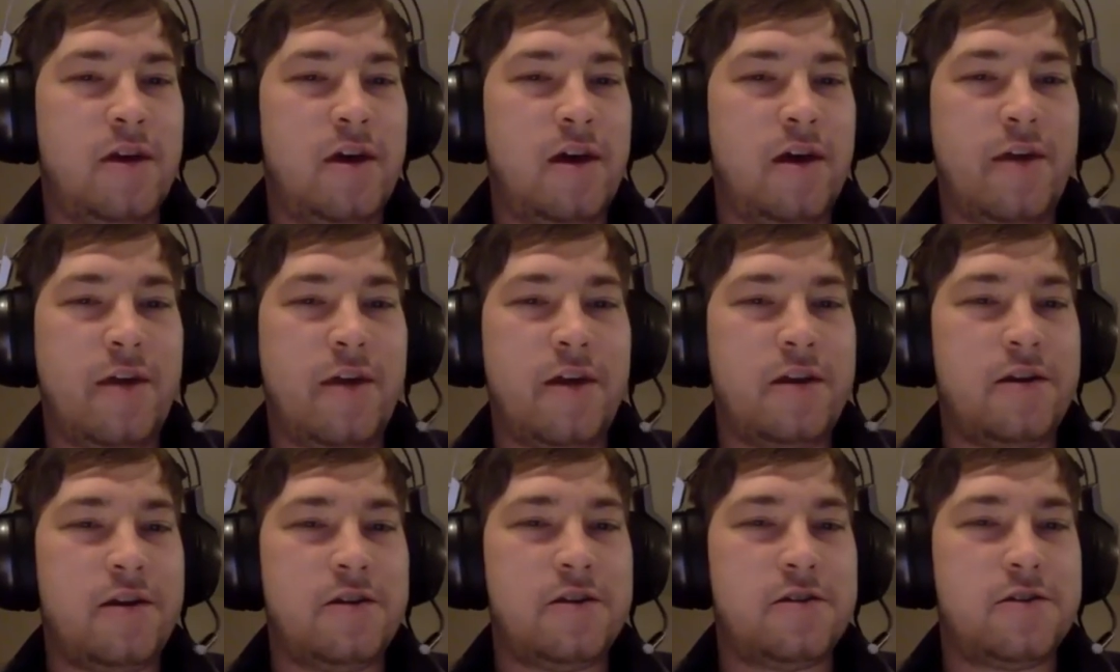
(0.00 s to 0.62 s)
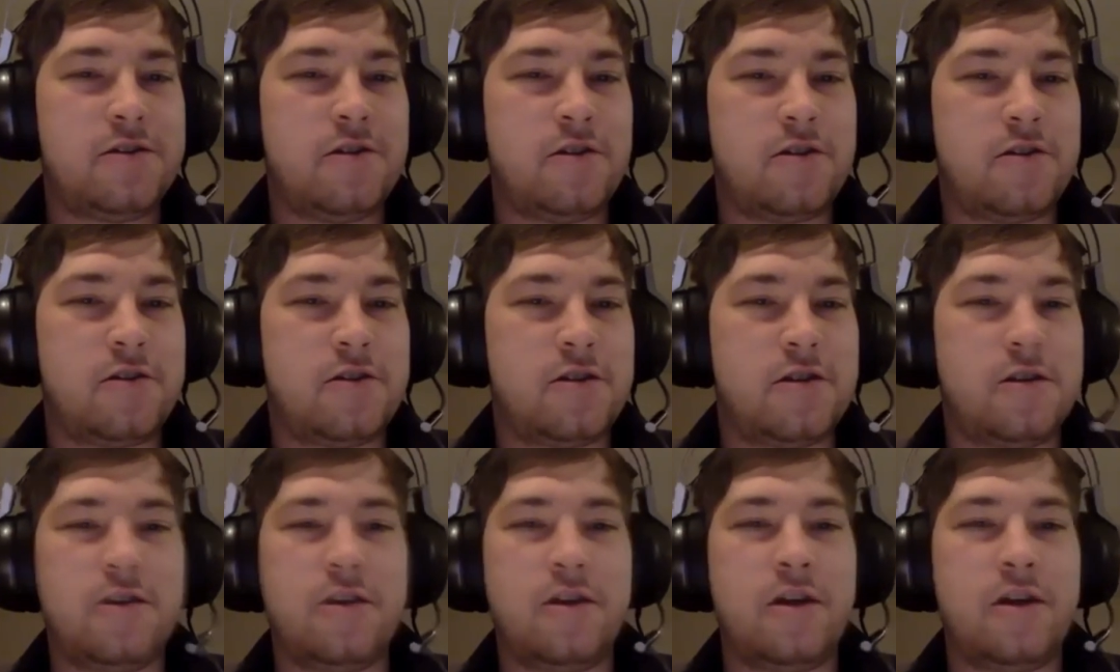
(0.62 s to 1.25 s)
and then he just starts
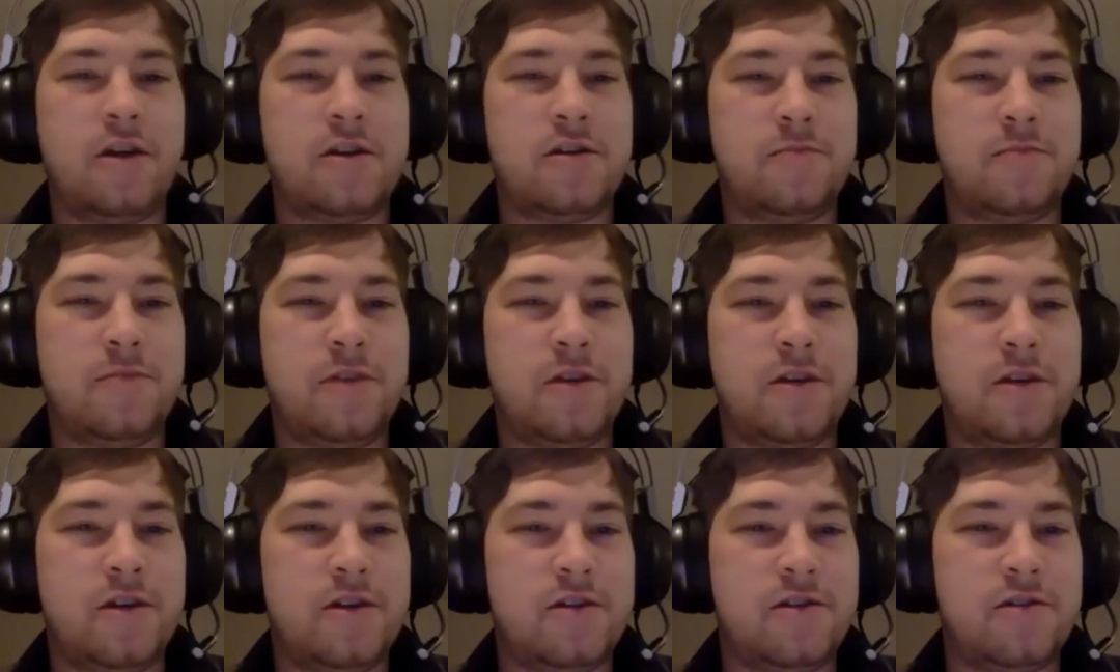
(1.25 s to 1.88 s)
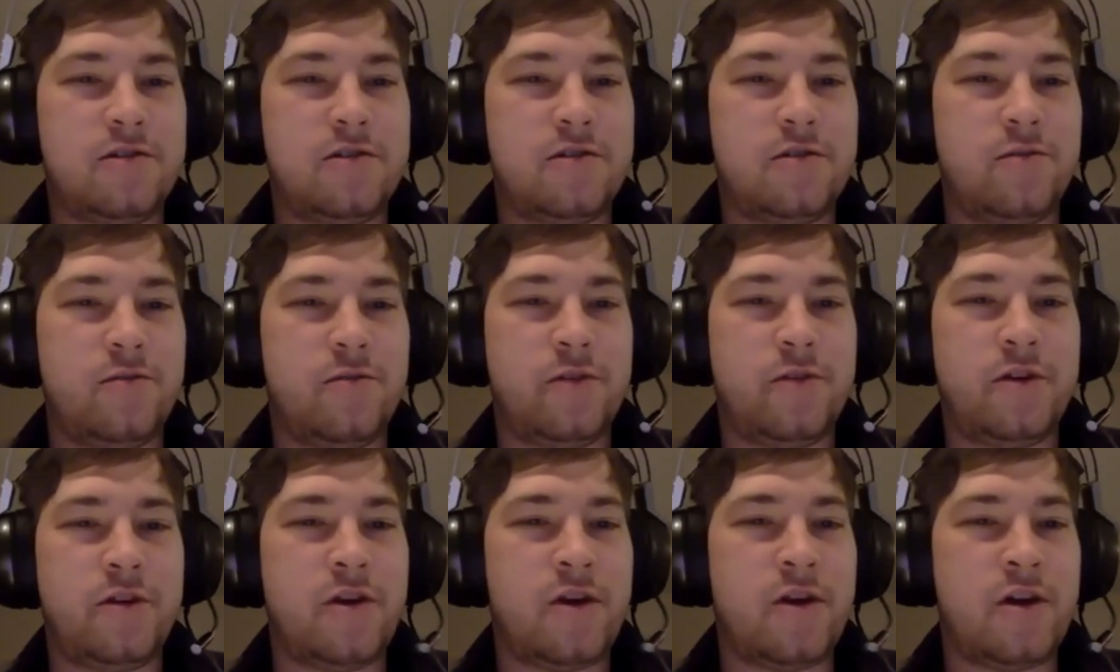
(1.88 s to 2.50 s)
killing us because
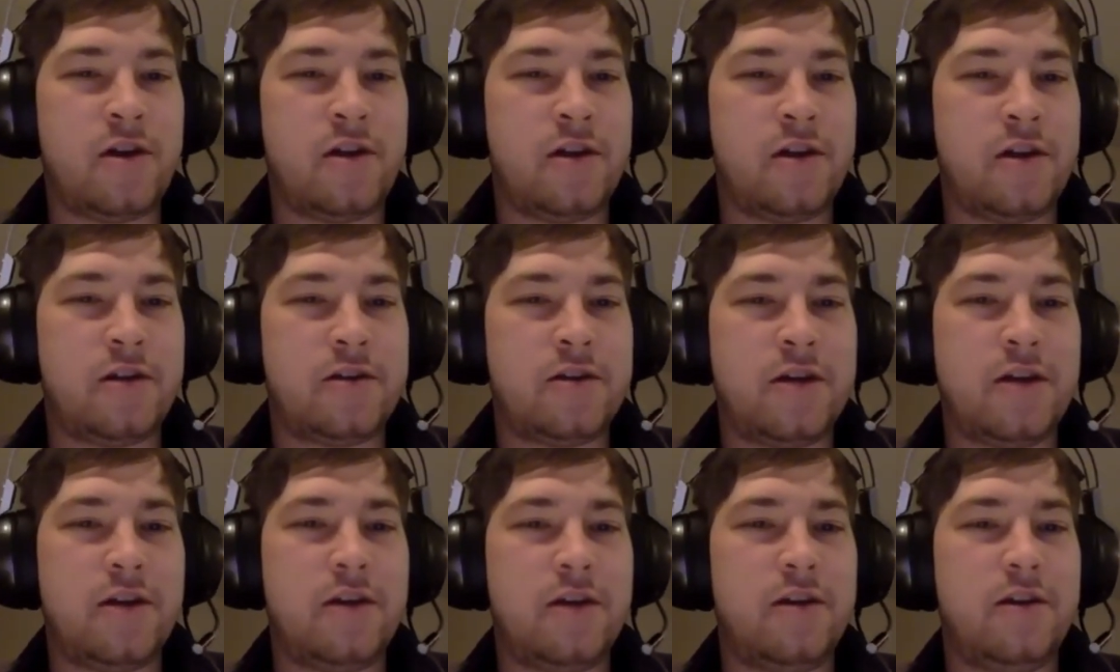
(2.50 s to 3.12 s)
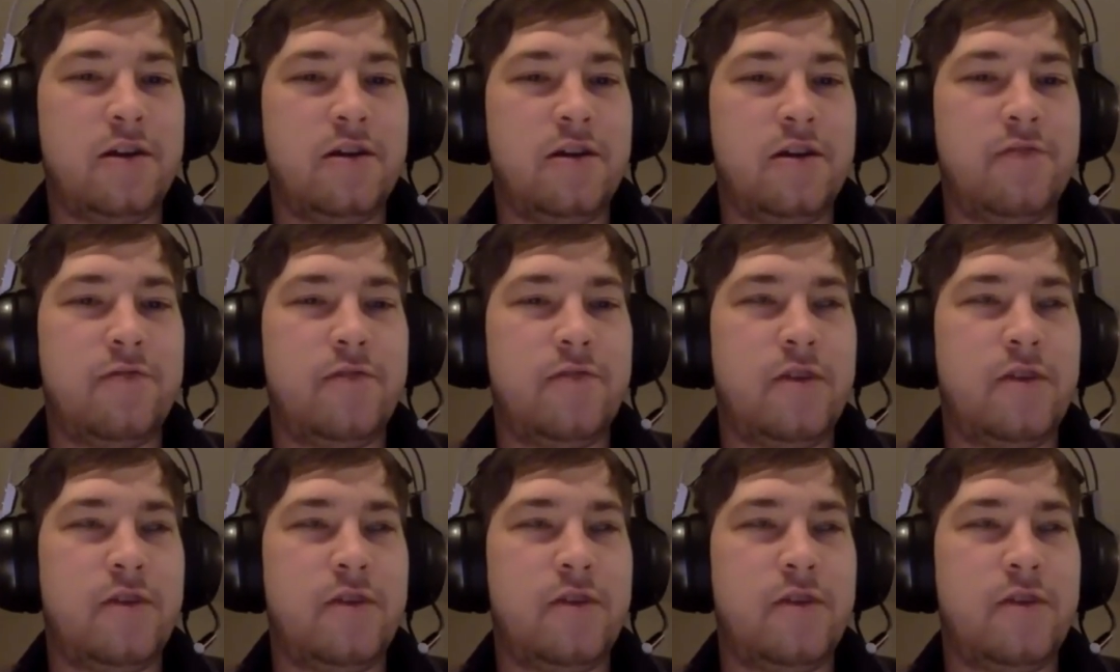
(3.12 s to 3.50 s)
we're not like tanky enough.